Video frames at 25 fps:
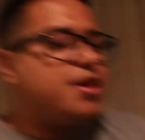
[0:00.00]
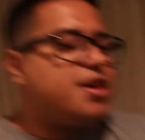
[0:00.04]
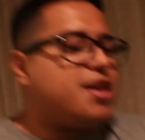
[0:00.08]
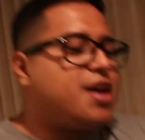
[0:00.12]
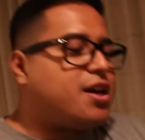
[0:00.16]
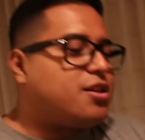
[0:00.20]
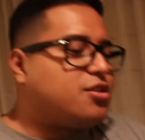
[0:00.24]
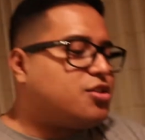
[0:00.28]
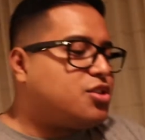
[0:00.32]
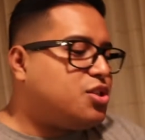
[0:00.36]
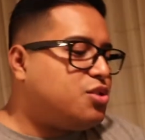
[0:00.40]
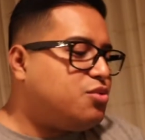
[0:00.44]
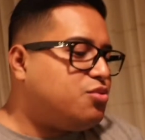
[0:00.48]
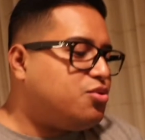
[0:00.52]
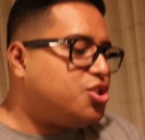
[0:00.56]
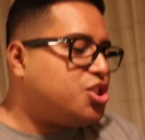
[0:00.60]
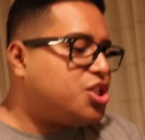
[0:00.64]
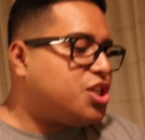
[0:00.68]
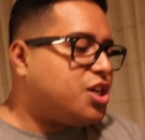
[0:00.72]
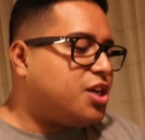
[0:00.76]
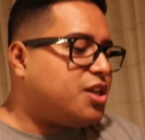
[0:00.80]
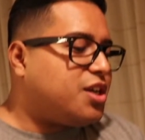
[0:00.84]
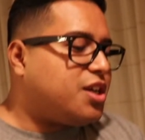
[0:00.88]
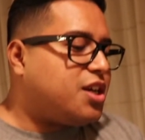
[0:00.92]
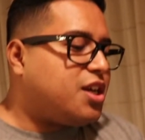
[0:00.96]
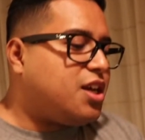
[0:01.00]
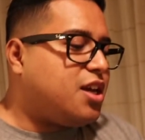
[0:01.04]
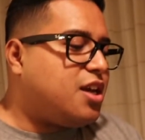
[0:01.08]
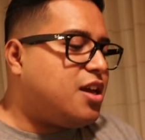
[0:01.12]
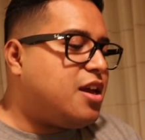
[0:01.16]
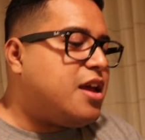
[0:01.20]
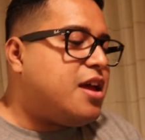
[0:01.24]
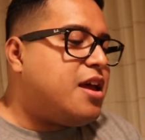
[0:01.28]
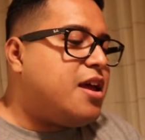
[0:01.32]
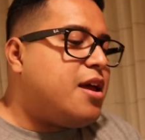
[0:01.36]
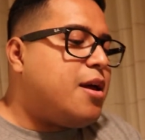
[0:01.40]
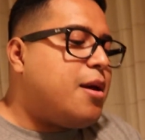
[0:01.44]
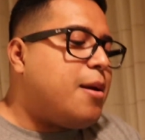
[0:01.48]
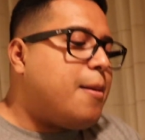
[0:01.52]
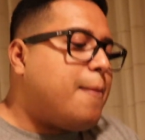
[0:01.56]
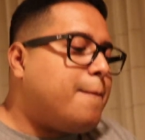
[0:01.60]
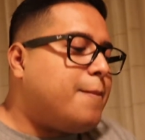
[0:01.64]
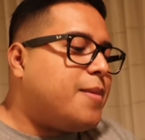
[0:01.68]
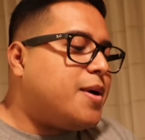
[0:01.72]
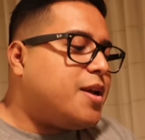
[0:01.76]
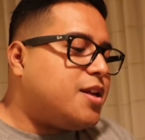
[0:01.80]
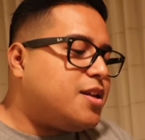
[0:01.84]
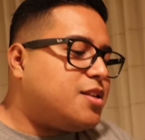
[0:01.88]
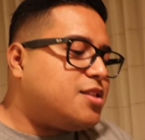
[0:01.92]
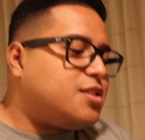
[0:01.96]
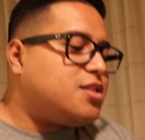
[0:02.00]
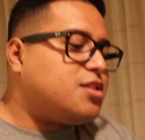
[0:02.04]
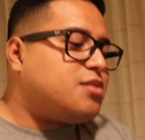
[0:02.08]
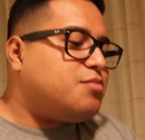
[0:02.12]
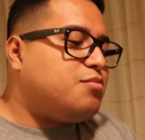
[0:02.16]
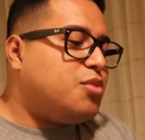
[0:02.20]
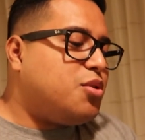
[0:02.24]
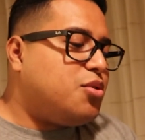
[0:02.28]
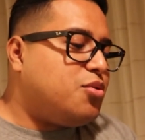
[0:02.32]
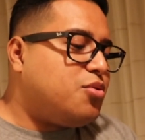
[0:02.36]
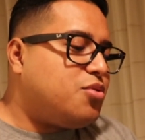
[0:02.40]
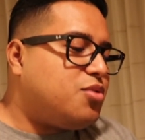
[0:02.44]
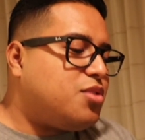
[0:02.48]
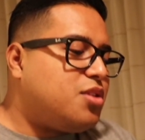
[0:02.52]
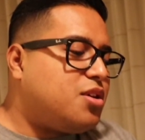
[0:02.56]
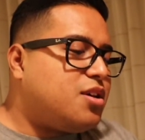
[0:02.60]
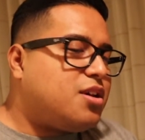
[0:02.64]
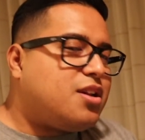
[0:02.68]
not too chunky. But it's smooth,